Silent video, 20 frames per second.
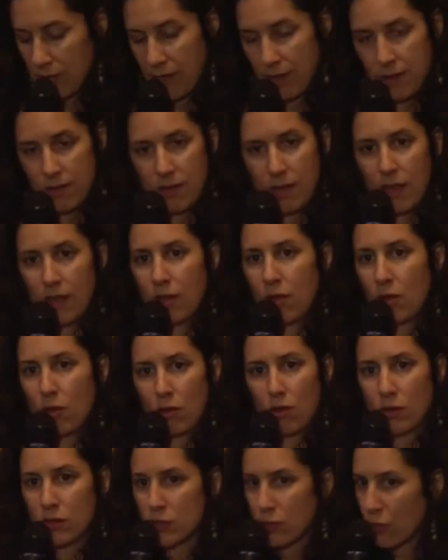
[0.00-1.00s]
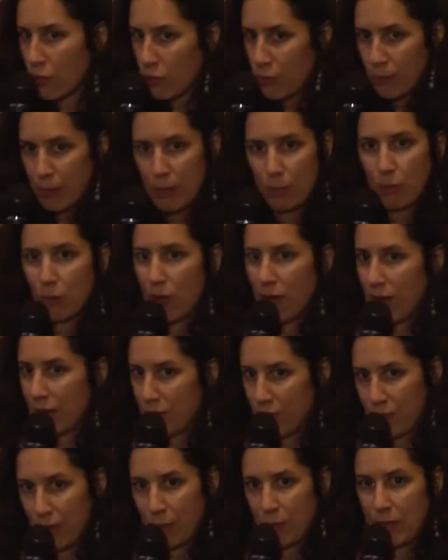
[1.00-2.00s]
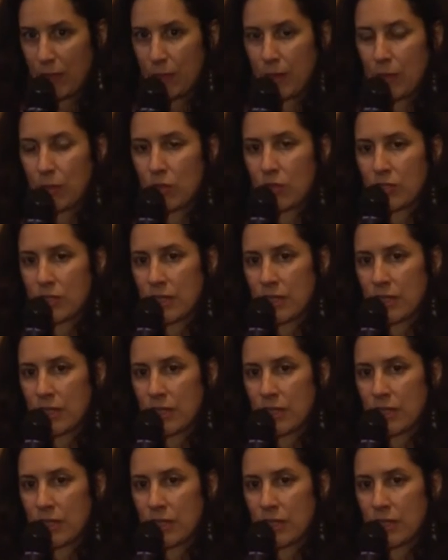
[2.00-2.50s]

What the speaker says: and I know lots of people had family members